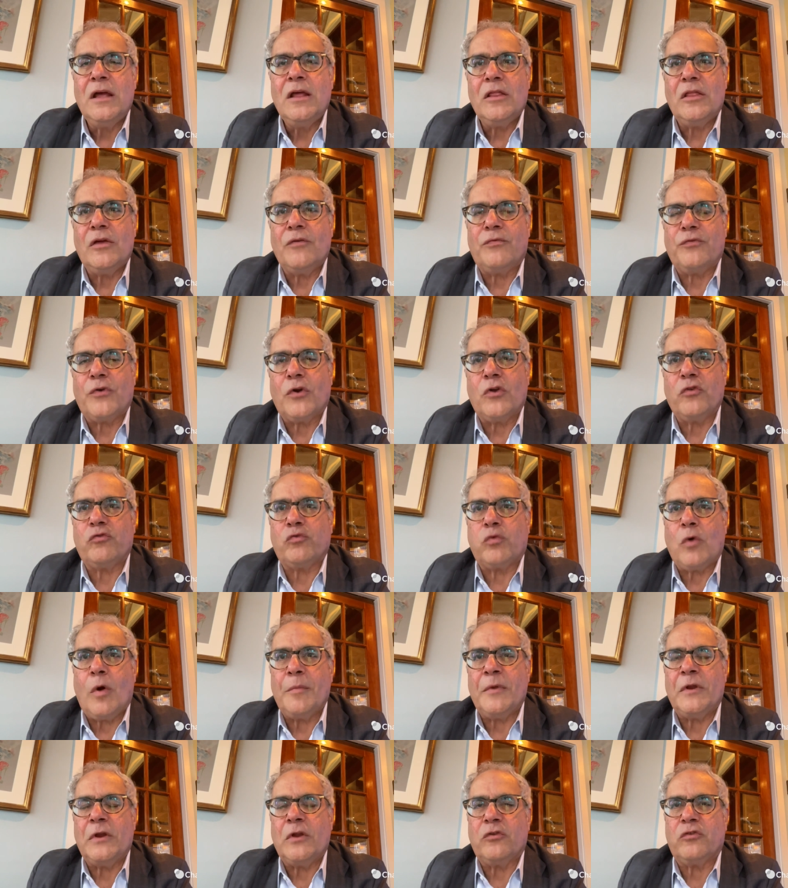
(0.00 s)
the first
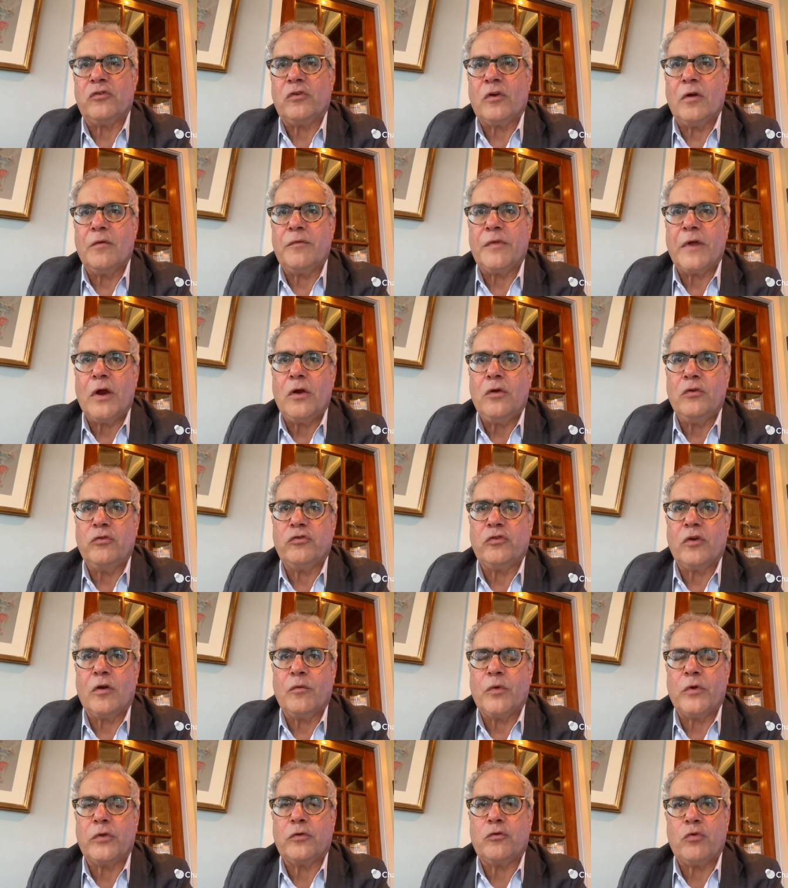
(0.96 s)
woman to serve there, who
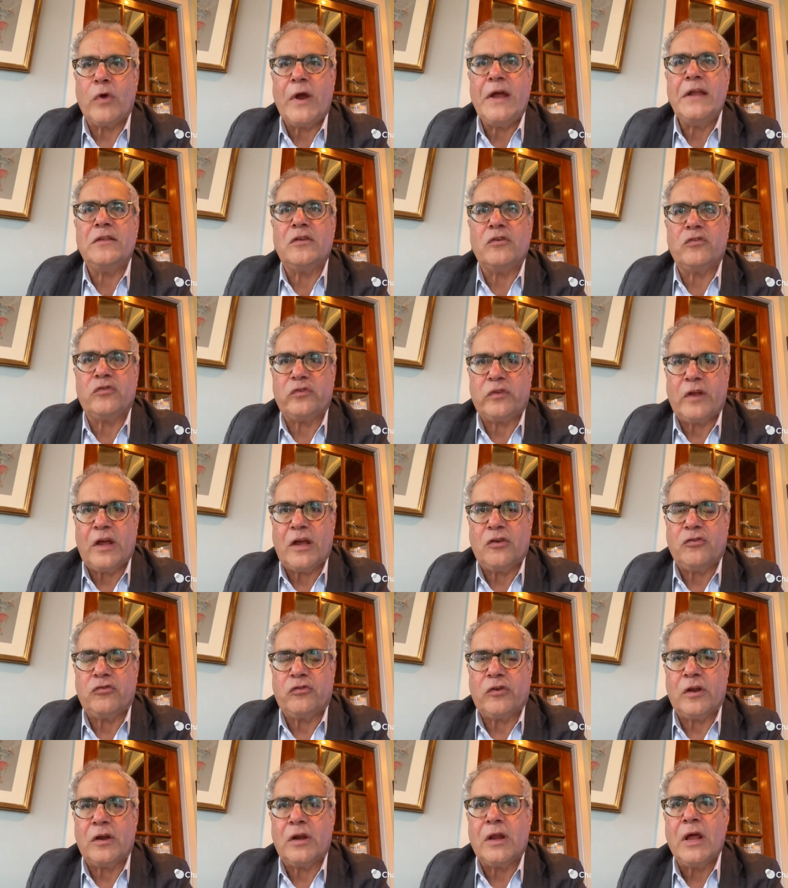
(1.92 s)
served with great
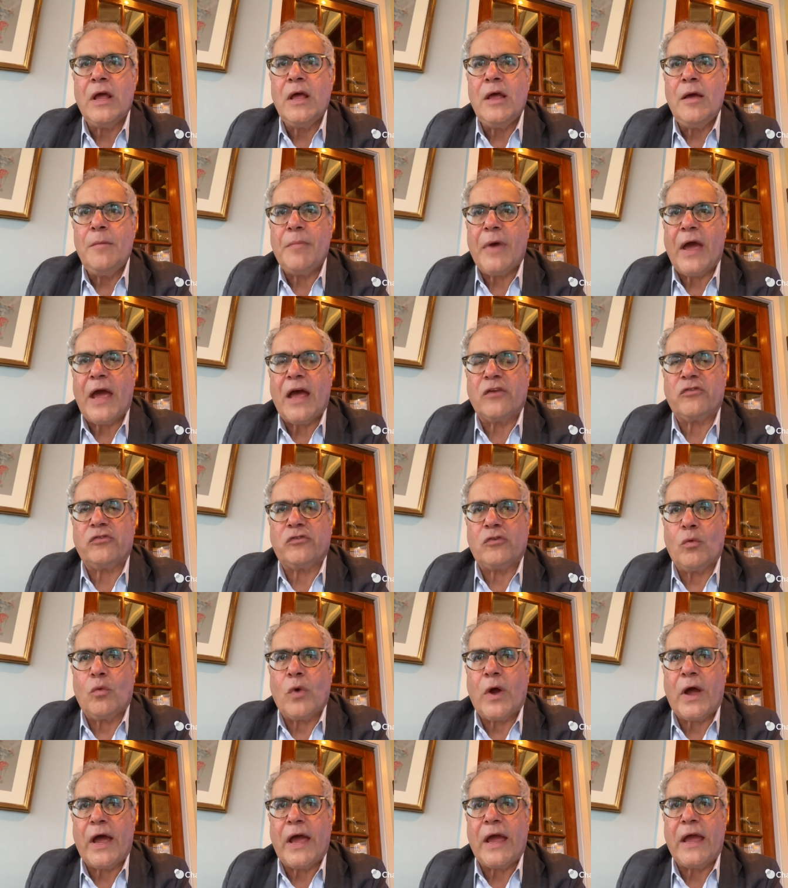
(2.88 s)
distinction, passed
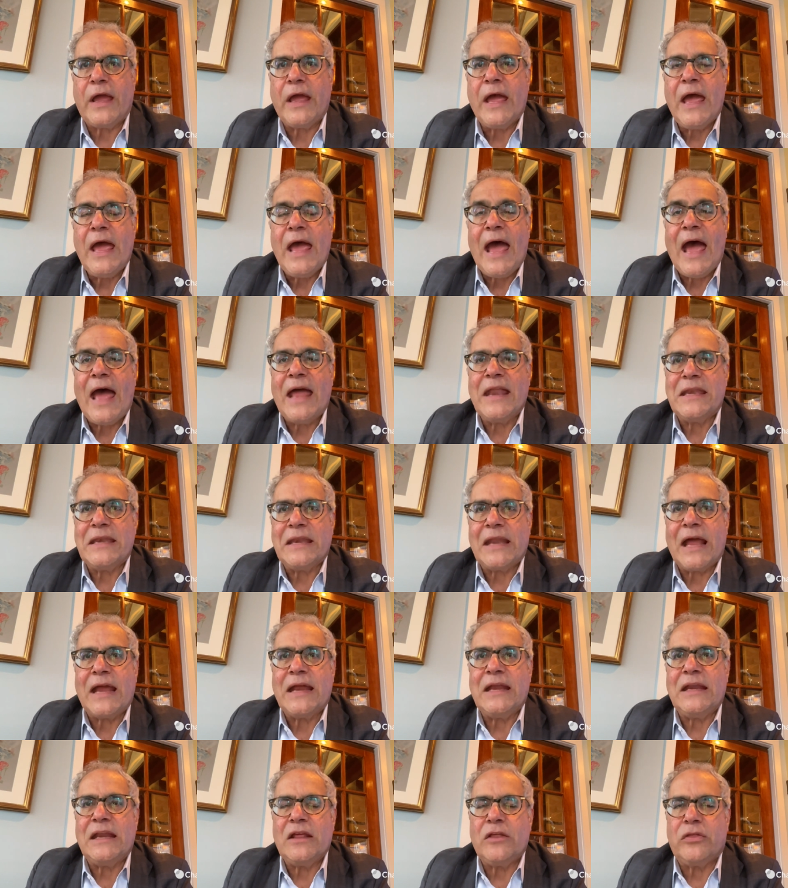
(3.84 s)
away at
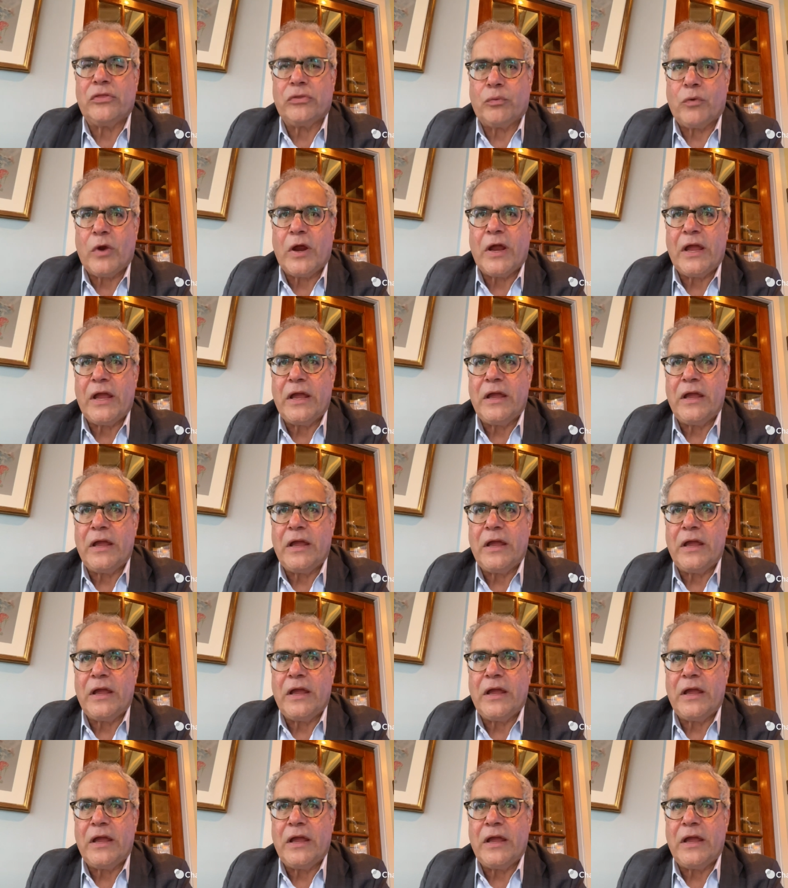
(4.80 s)
93.